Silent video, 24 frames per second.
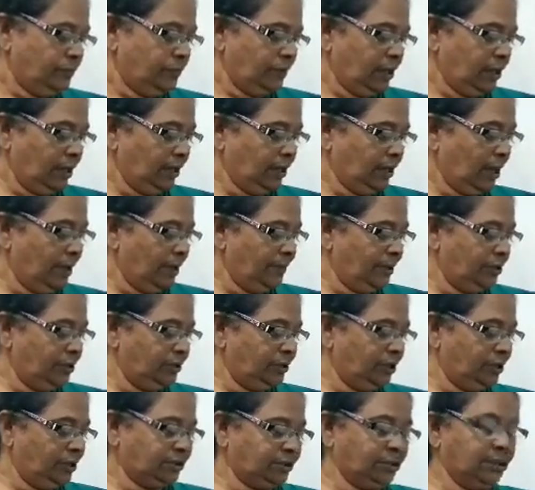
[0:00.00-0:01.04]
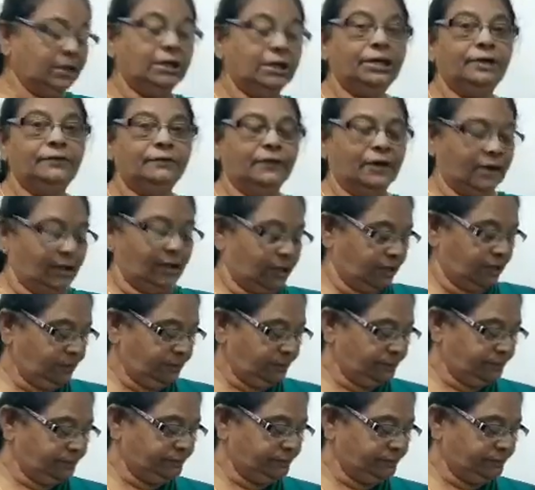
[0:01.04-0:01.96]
Then coming to the third one,